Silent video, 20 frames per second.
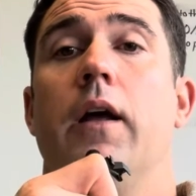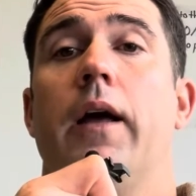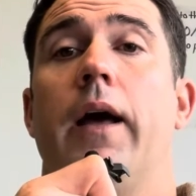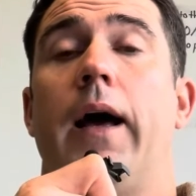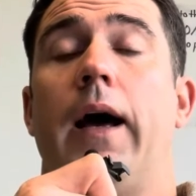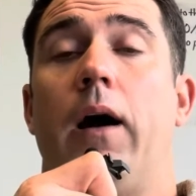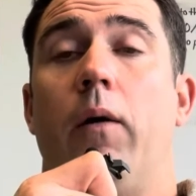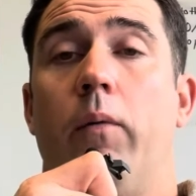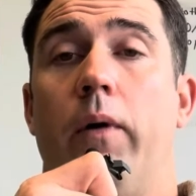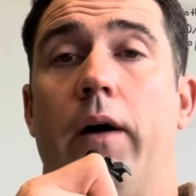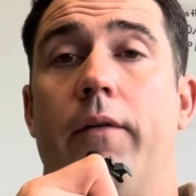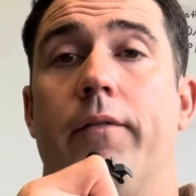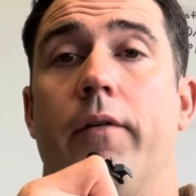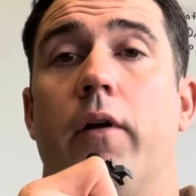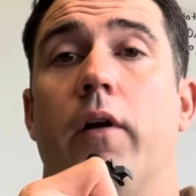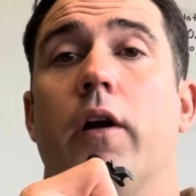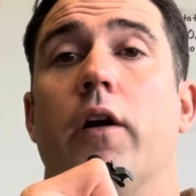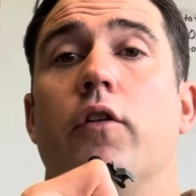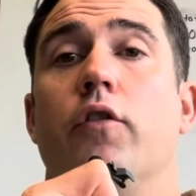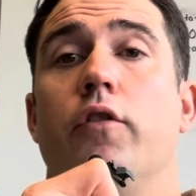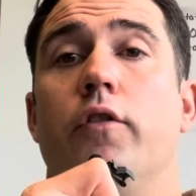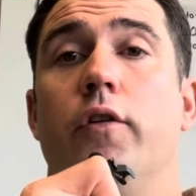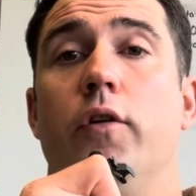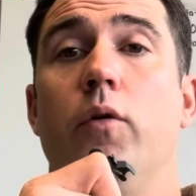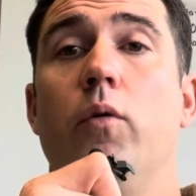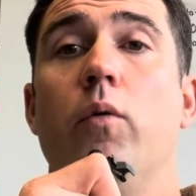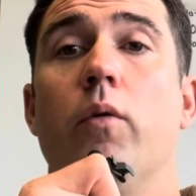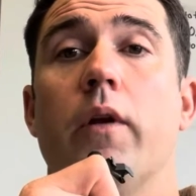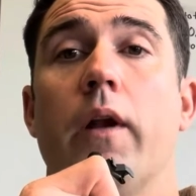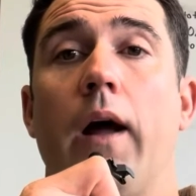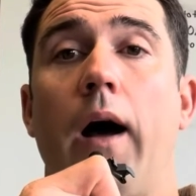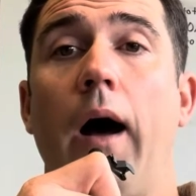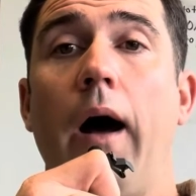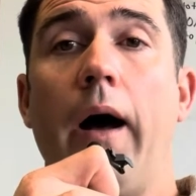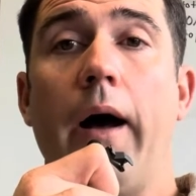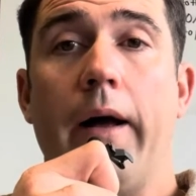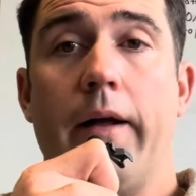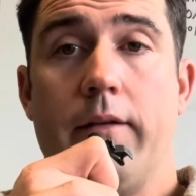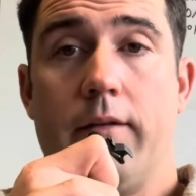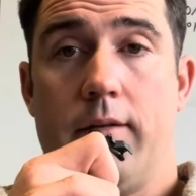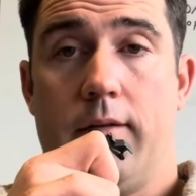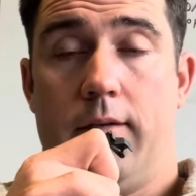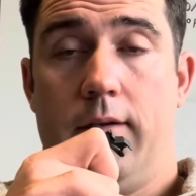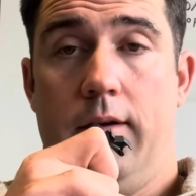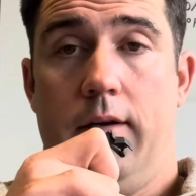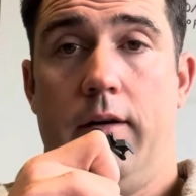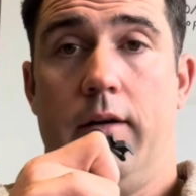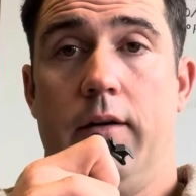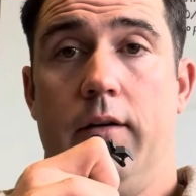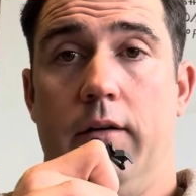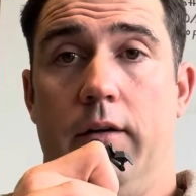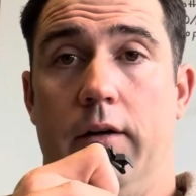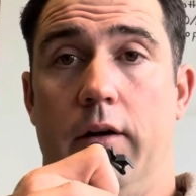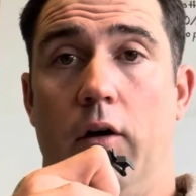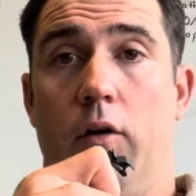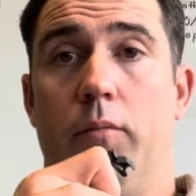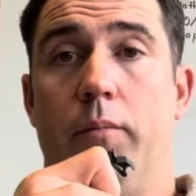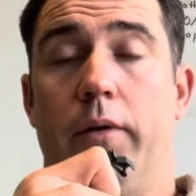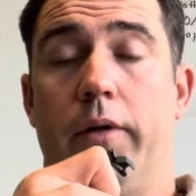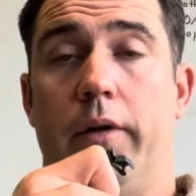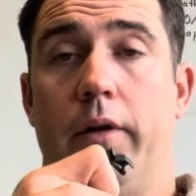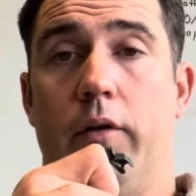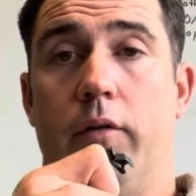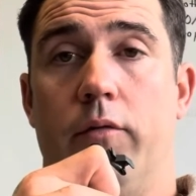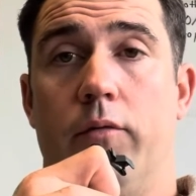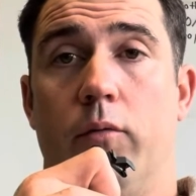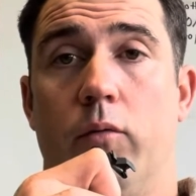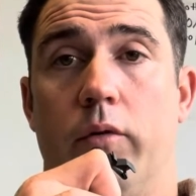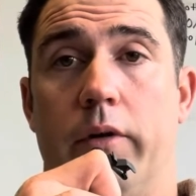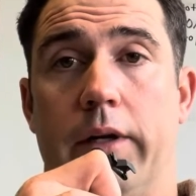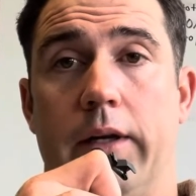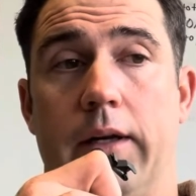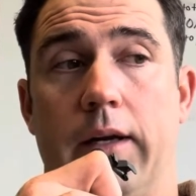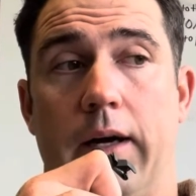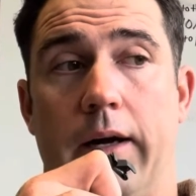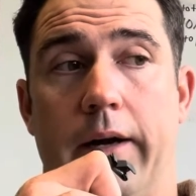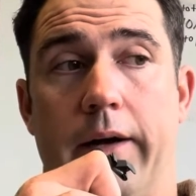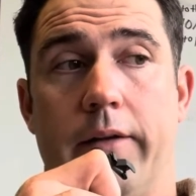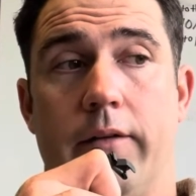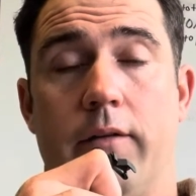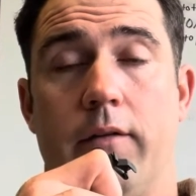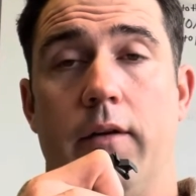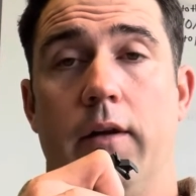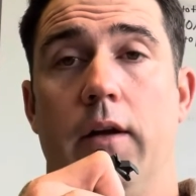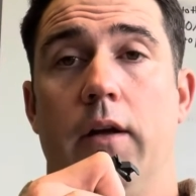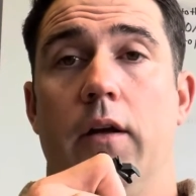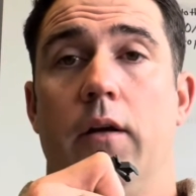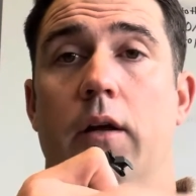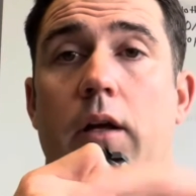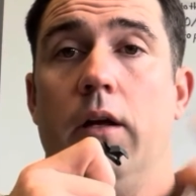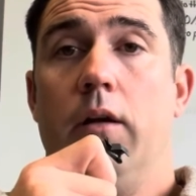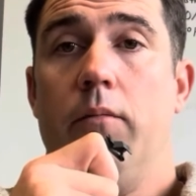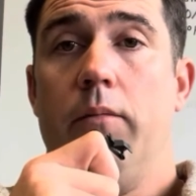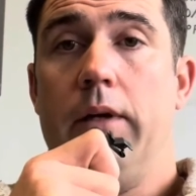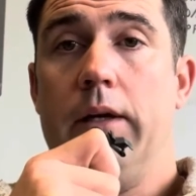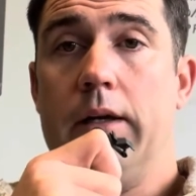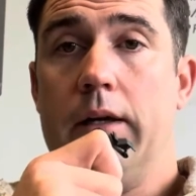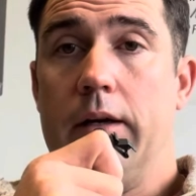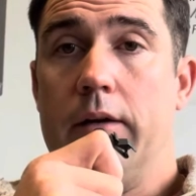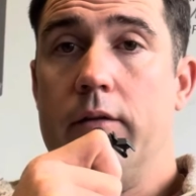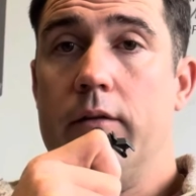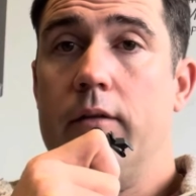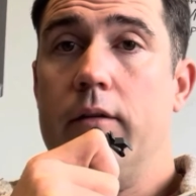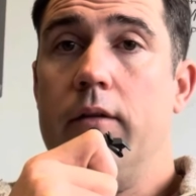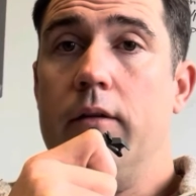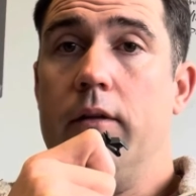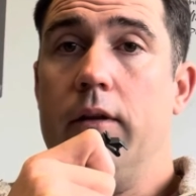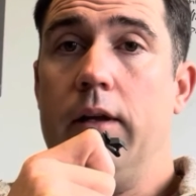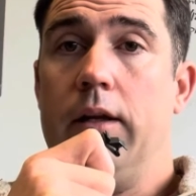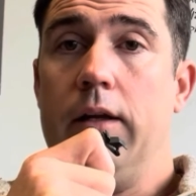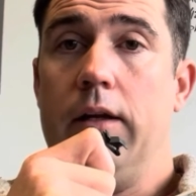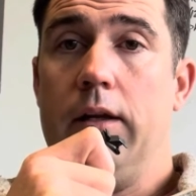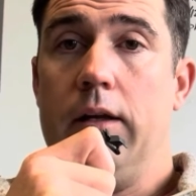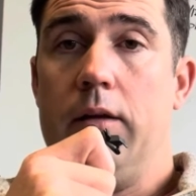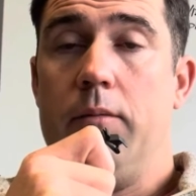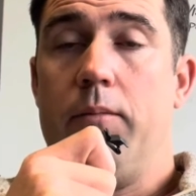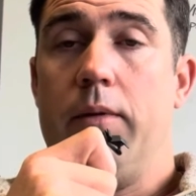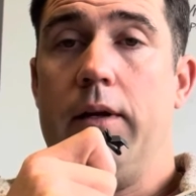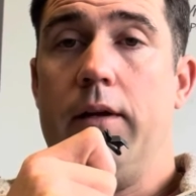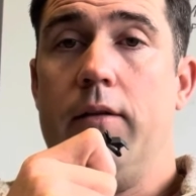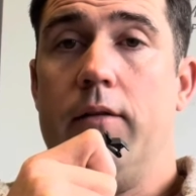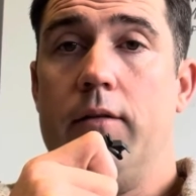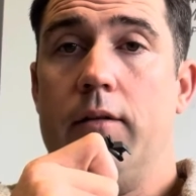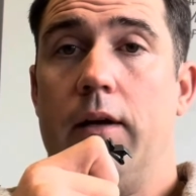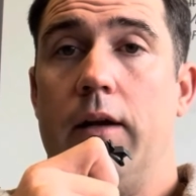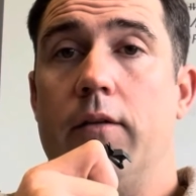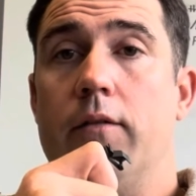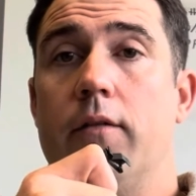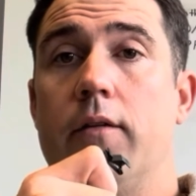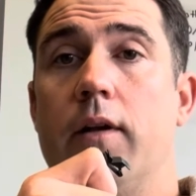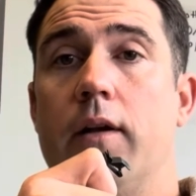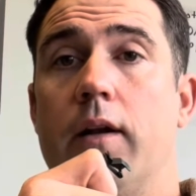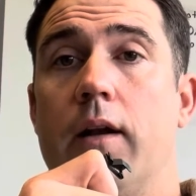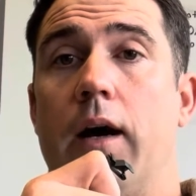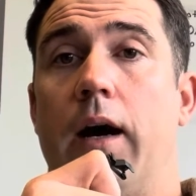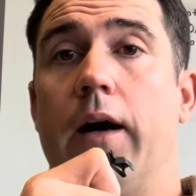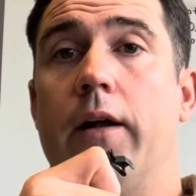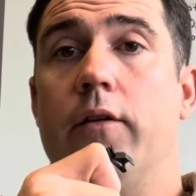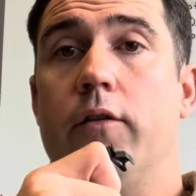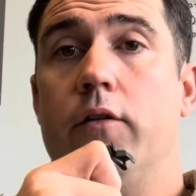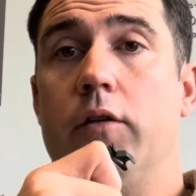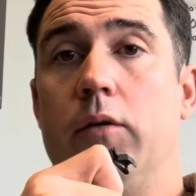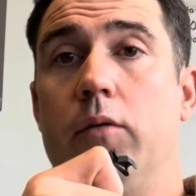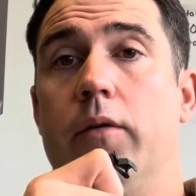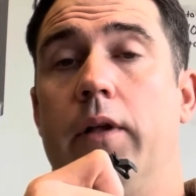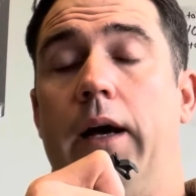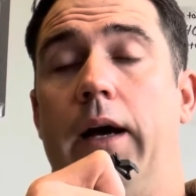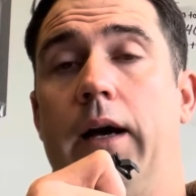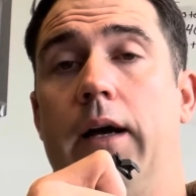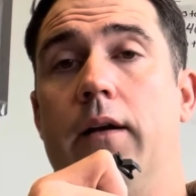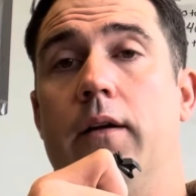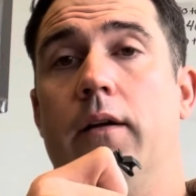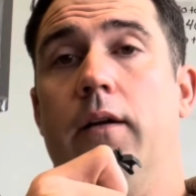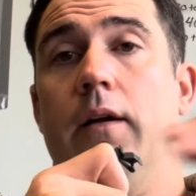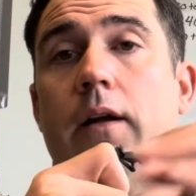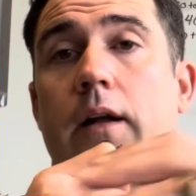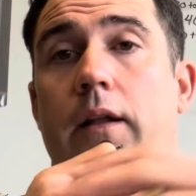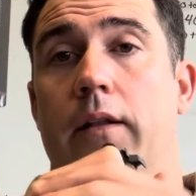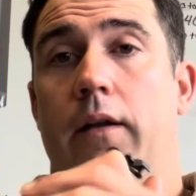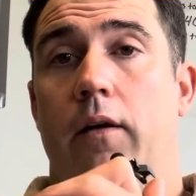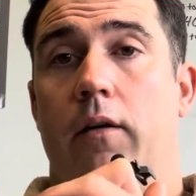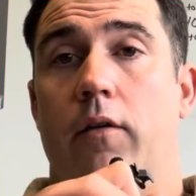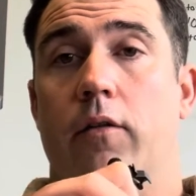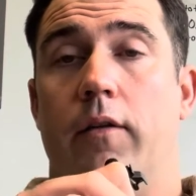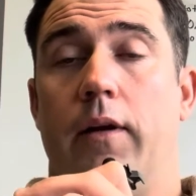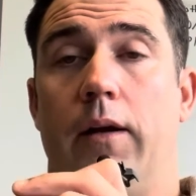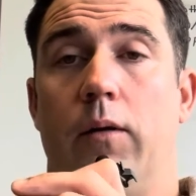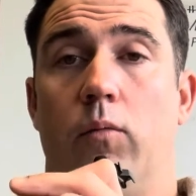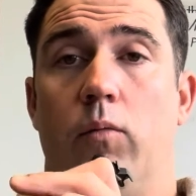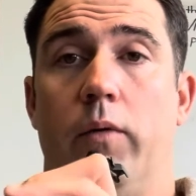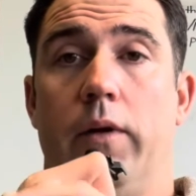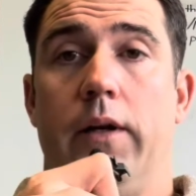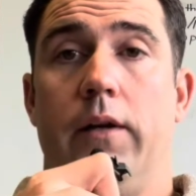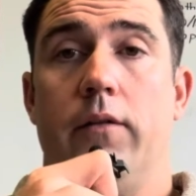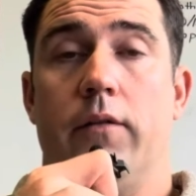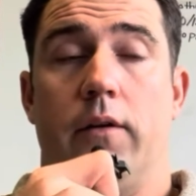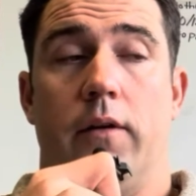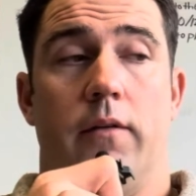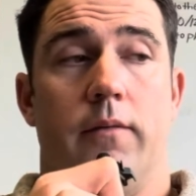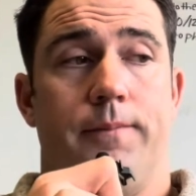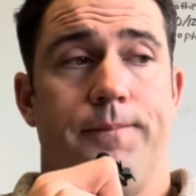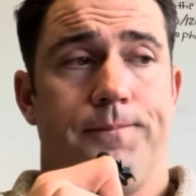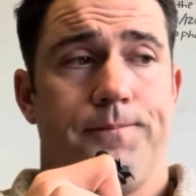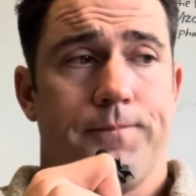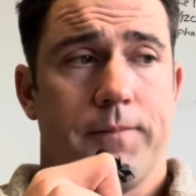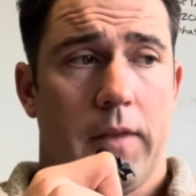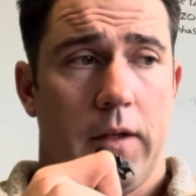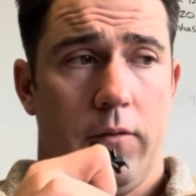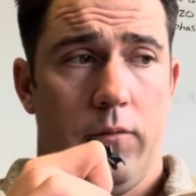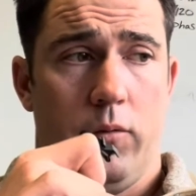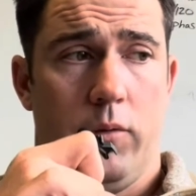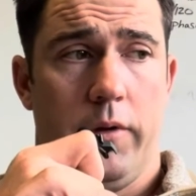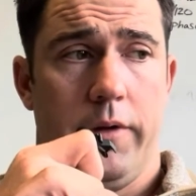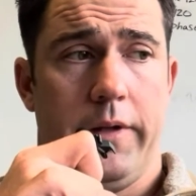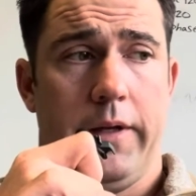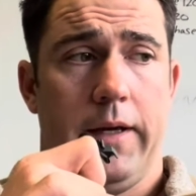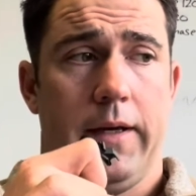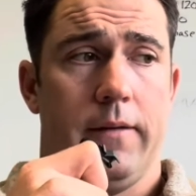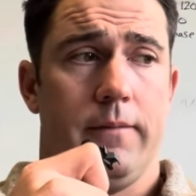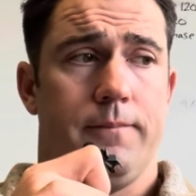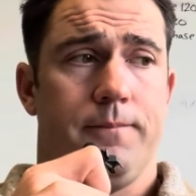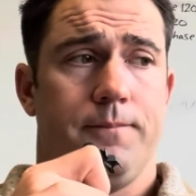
However, do not go below 40 knots because the EP says to not do that, and there is a reason for that